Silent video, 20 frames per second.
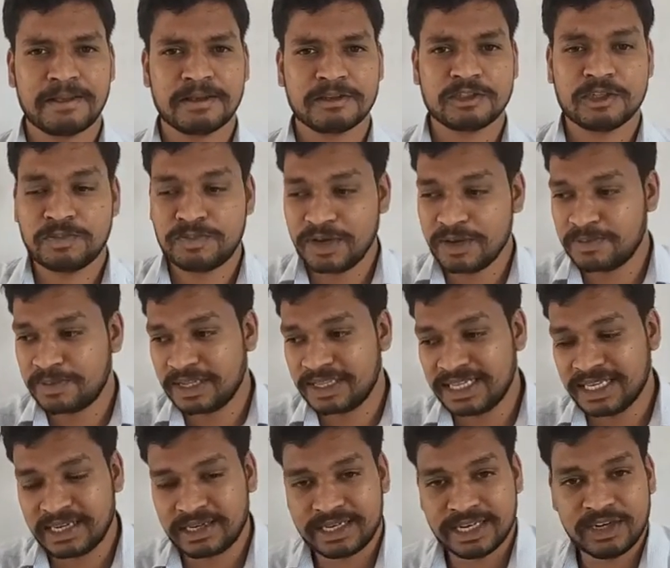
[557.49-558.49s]
So people
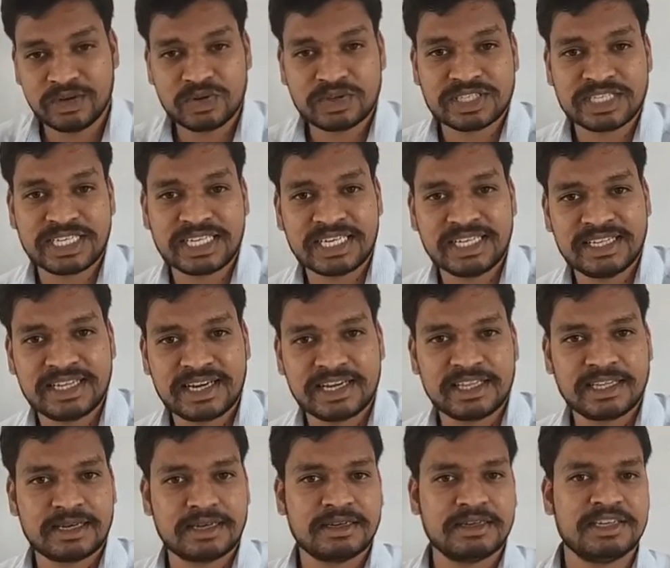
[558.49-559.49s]
they tend to settle there
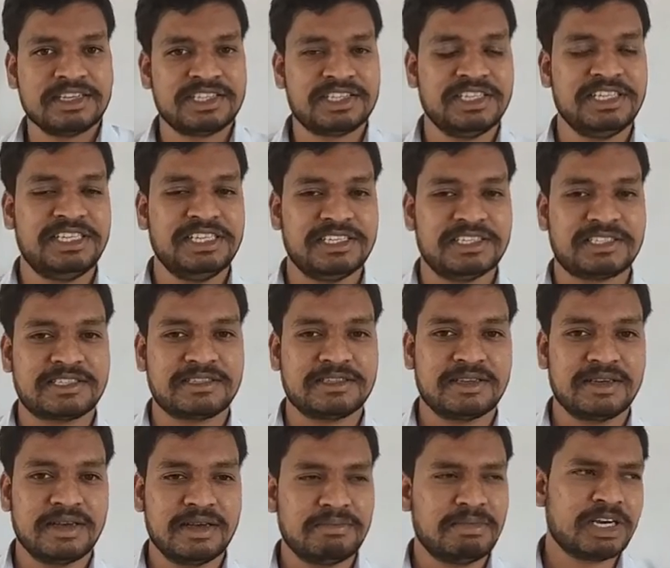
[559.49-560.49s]
in the
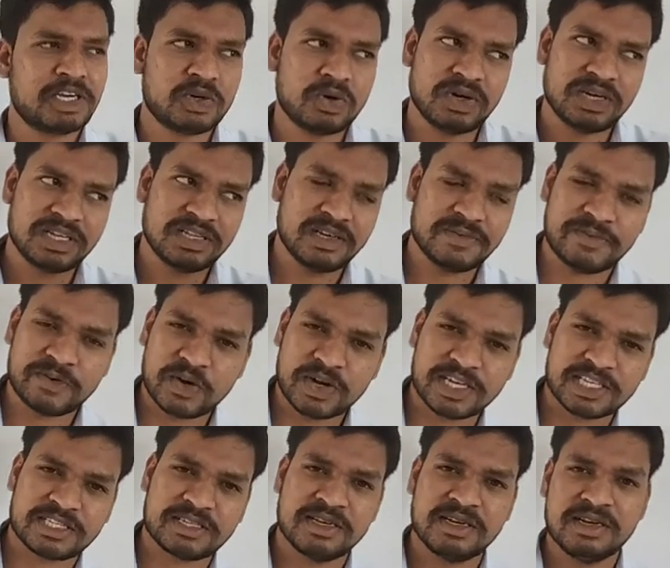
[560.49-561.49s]
cities, but not in the
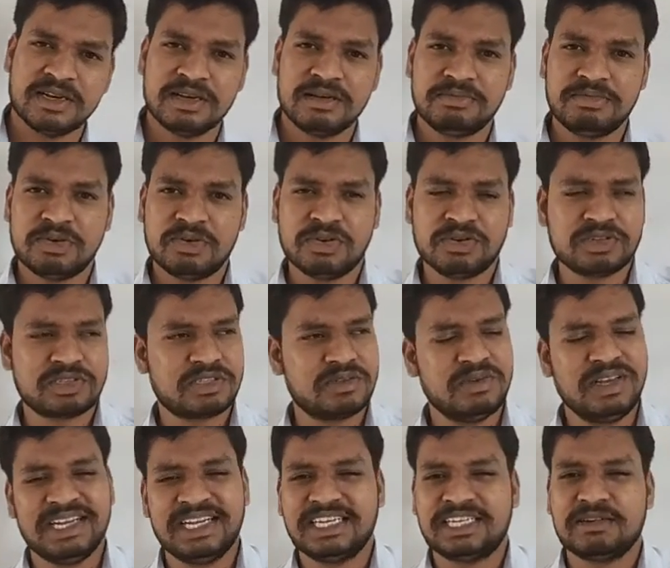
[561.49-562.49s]
forest, because
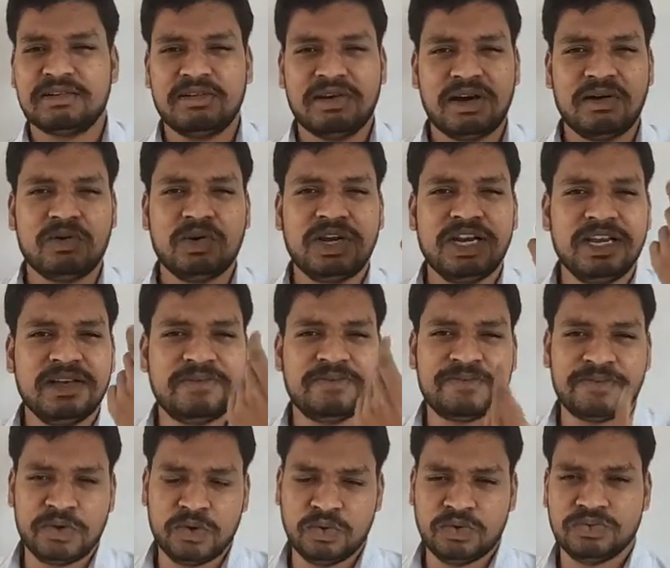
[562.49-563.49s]
we'll get
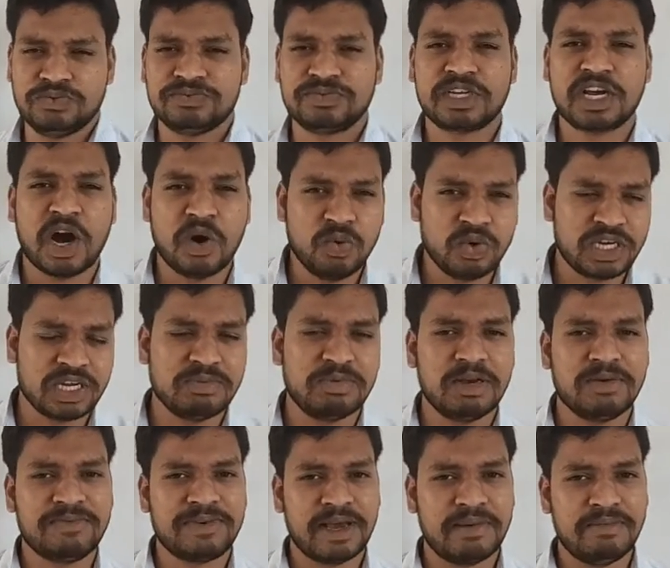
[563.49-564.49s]
only few
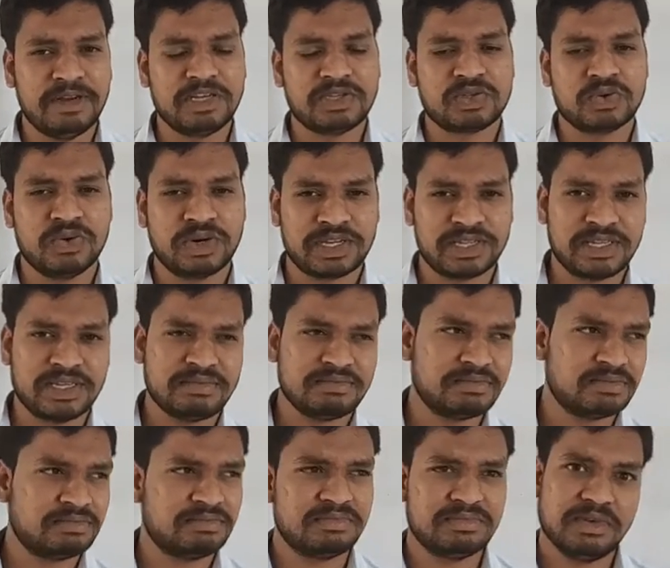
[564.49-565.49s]
countable families over there,
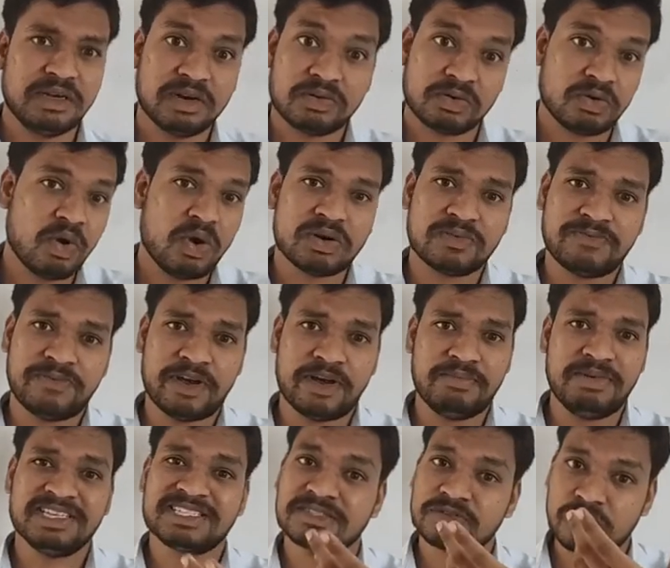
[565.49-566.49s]
but not
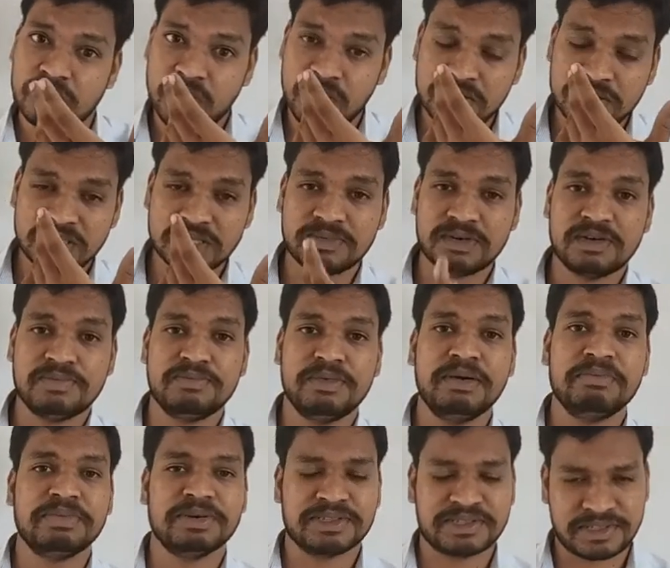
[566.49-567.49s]
families, countable
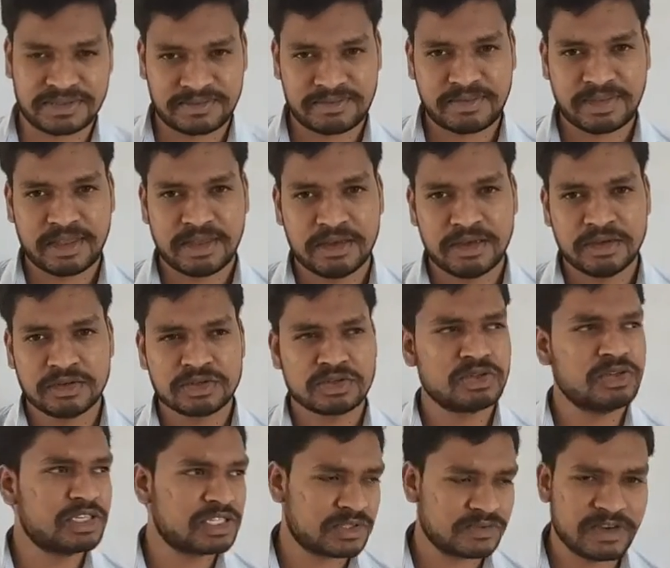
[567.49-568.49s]
members.
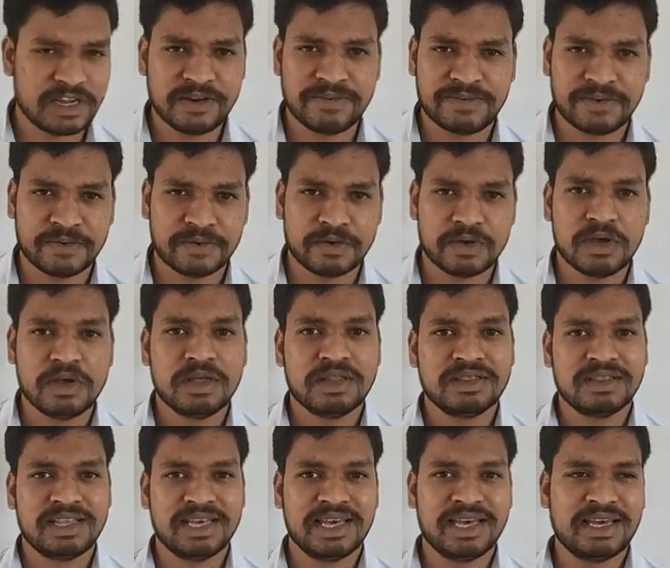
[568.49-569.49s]
So it's very few.
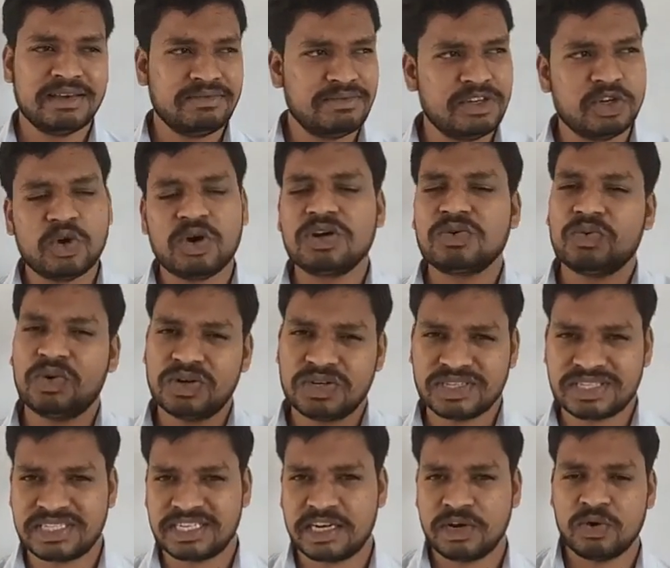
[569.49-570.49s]
You don't want to
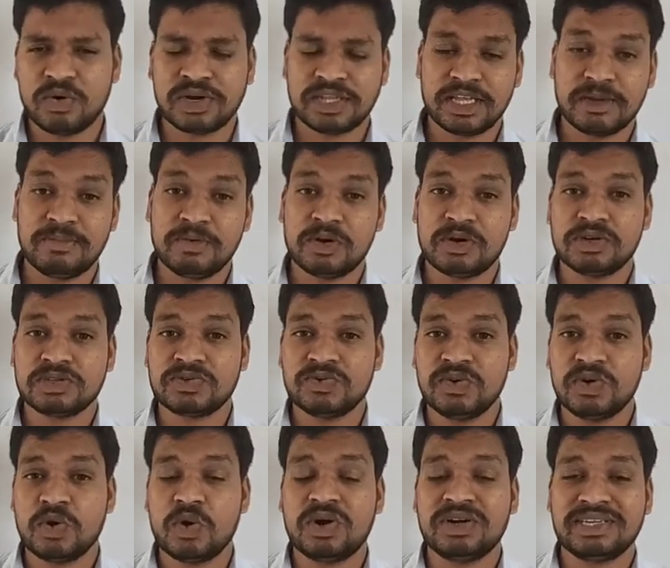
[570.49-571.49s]
settle over there because
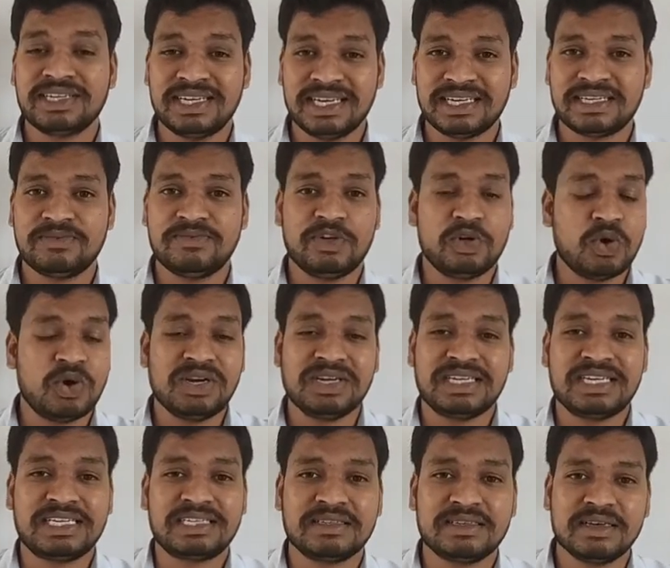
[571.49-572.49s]
we don't
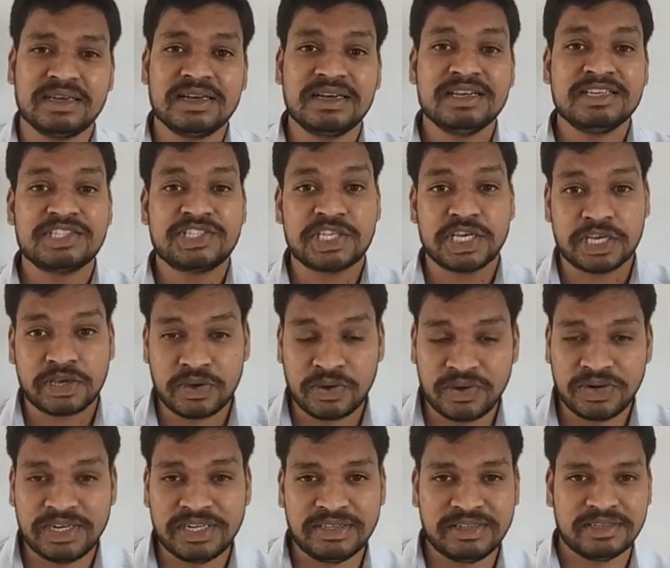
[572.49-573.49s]
get a
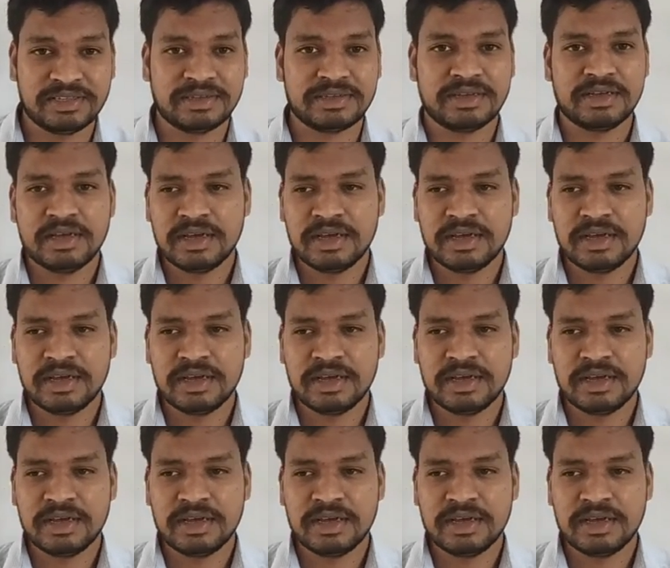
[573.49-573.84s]
security there.